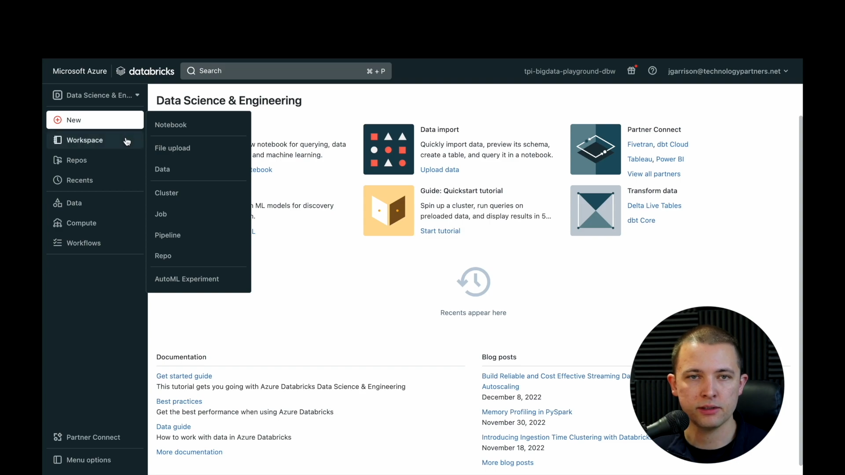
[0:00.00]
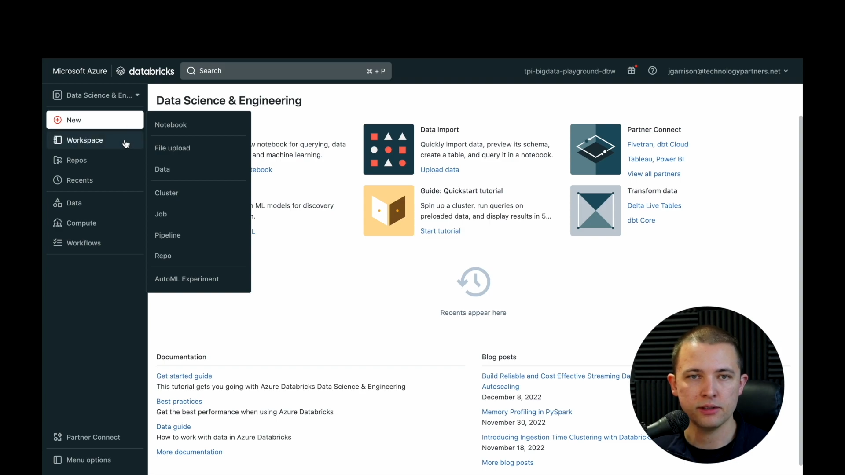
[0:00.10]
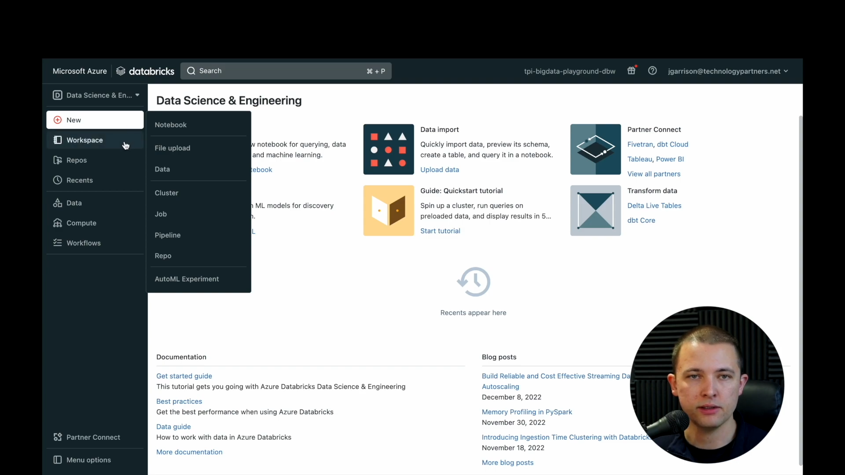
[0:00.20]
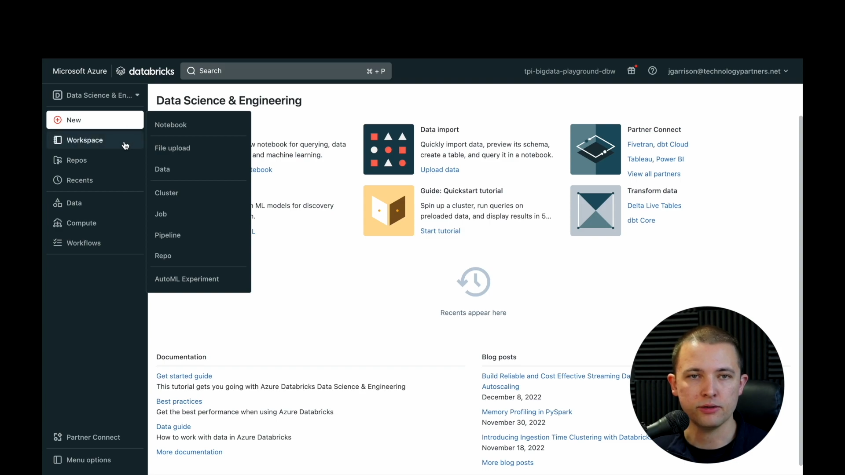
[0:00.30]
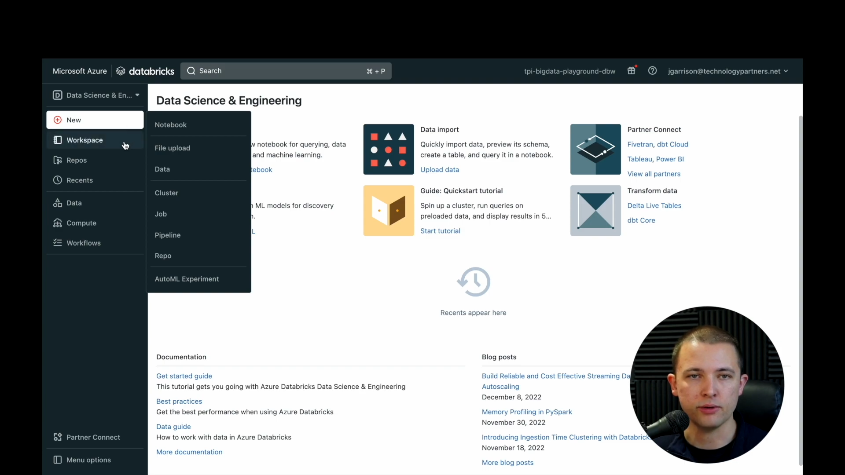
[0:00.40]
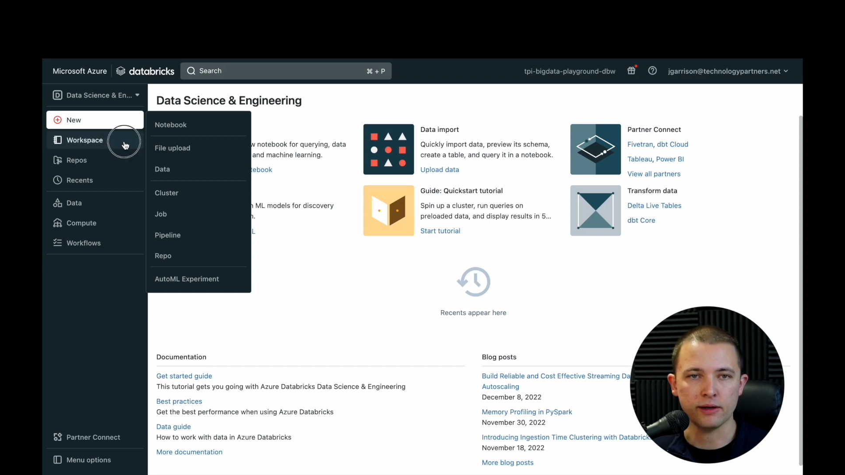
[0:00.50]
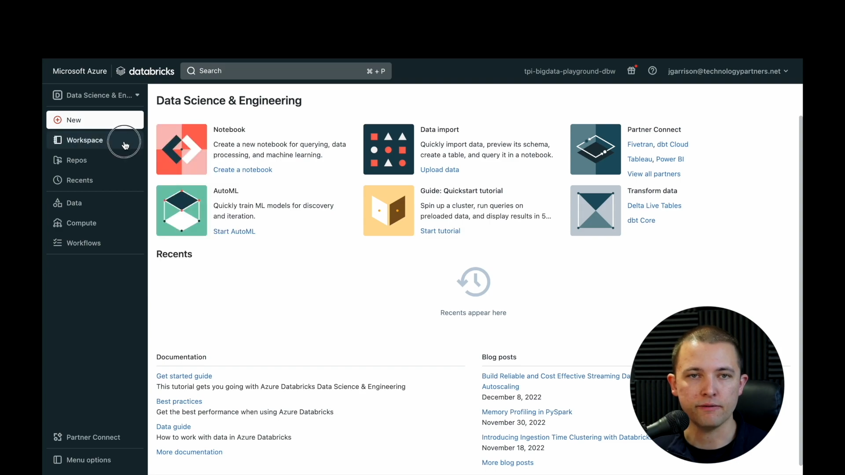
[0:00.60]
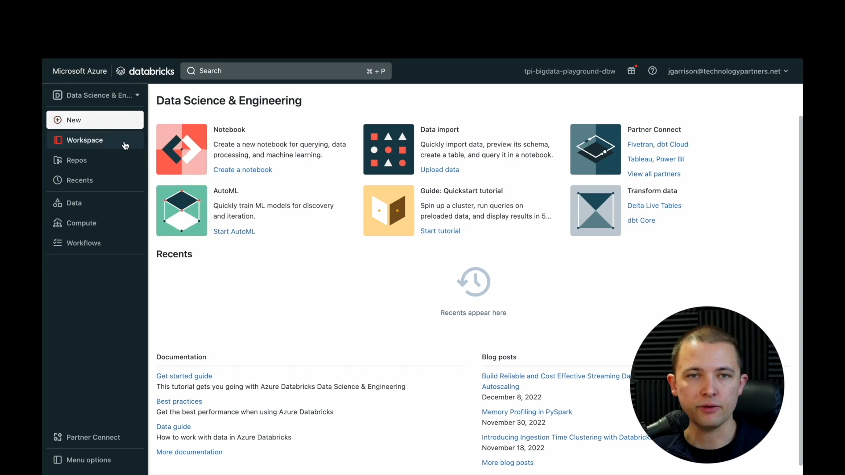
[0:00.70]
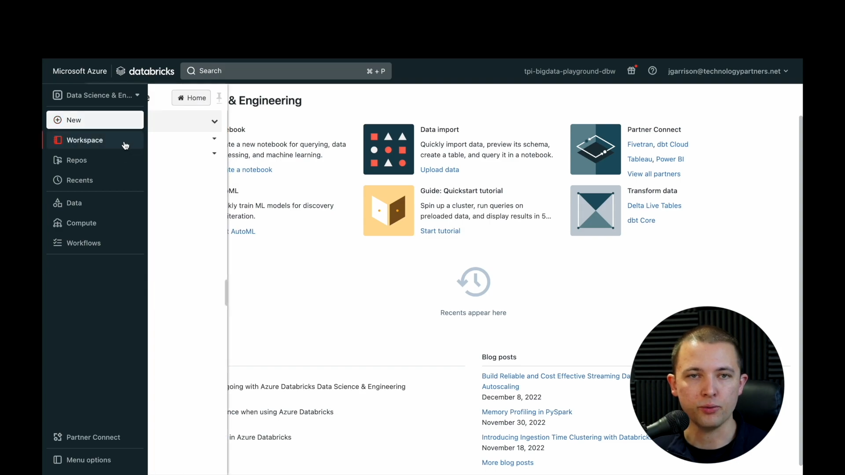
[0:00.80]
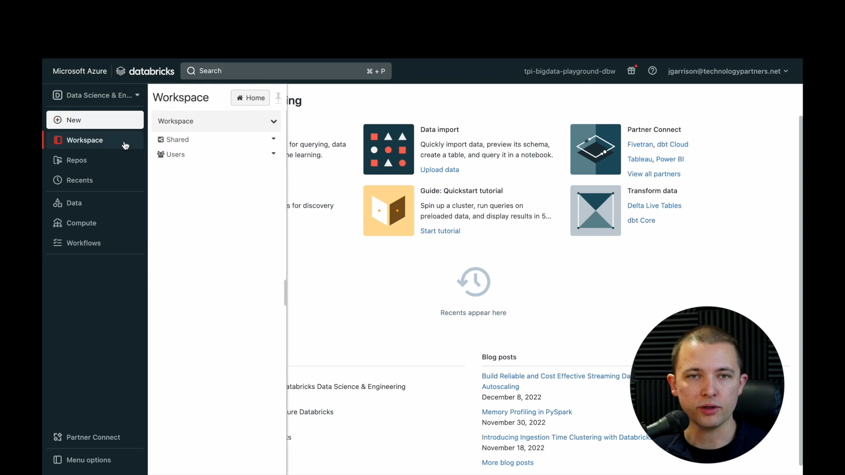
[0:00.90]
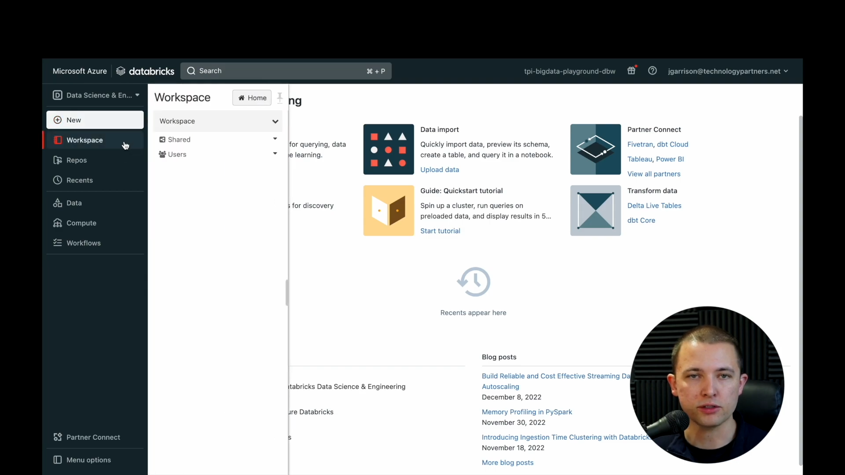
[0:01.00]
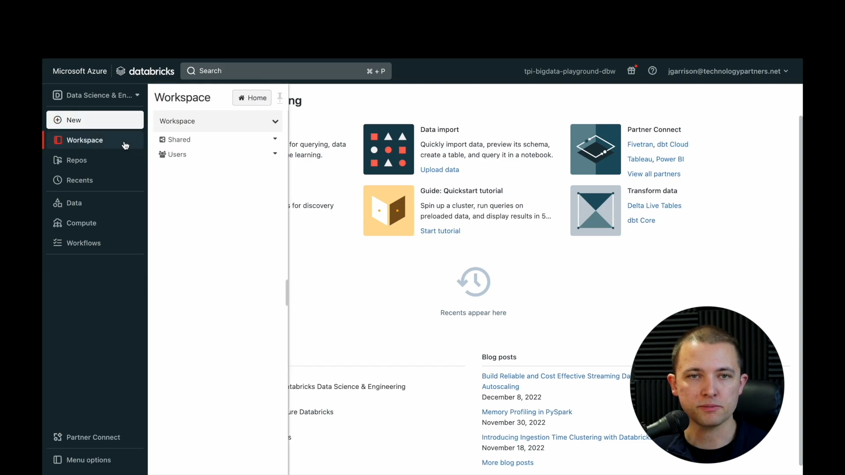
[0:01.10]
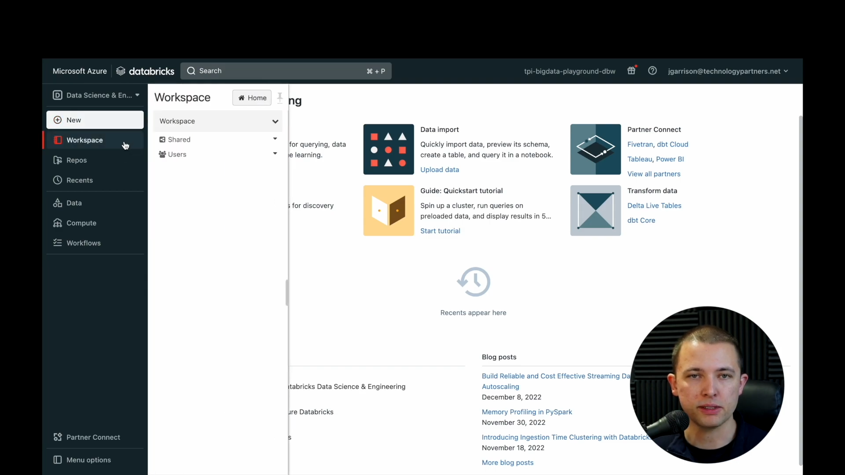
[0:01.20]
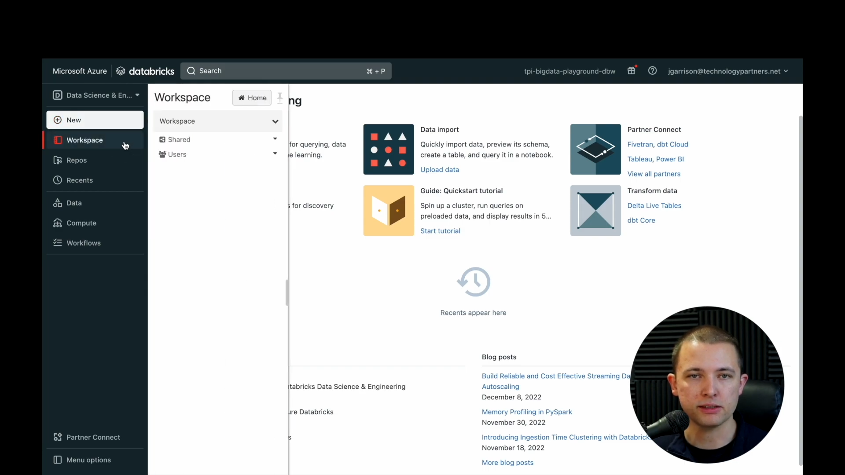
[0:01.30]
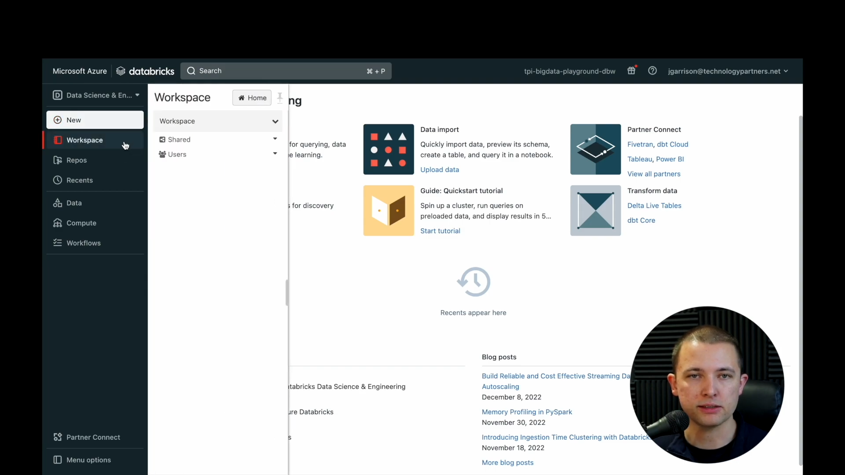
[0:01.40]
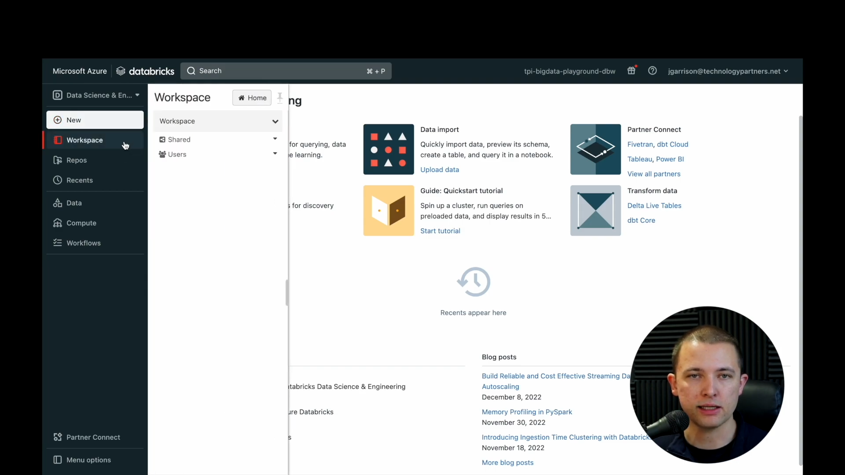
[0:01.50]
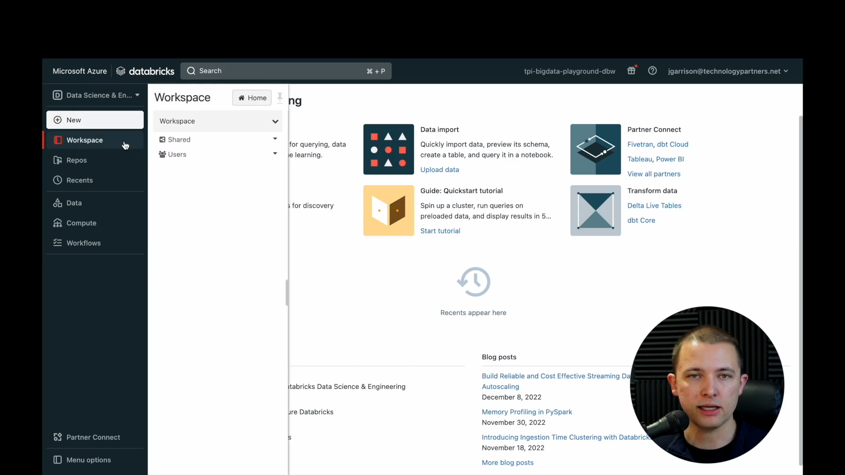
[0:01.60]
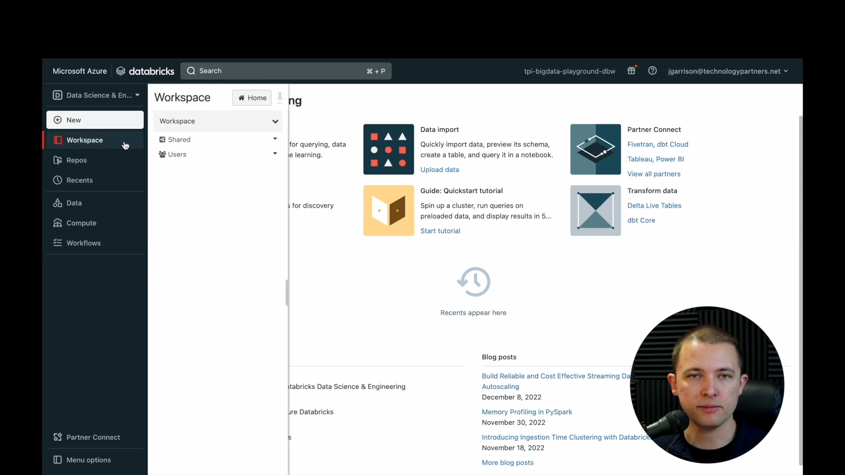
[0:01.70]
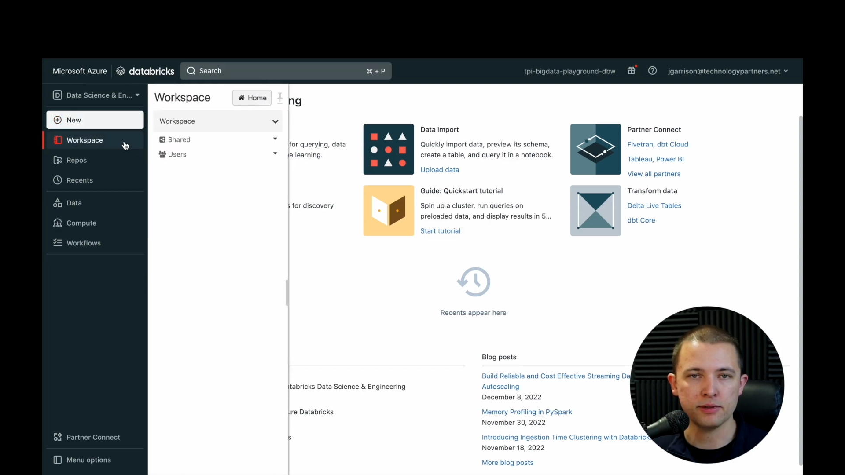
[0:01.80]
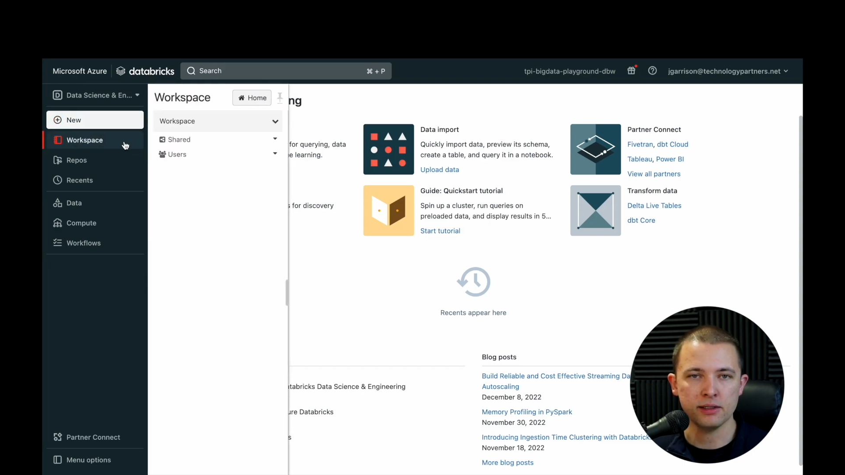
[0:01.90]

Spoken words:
You have the Workspace tab,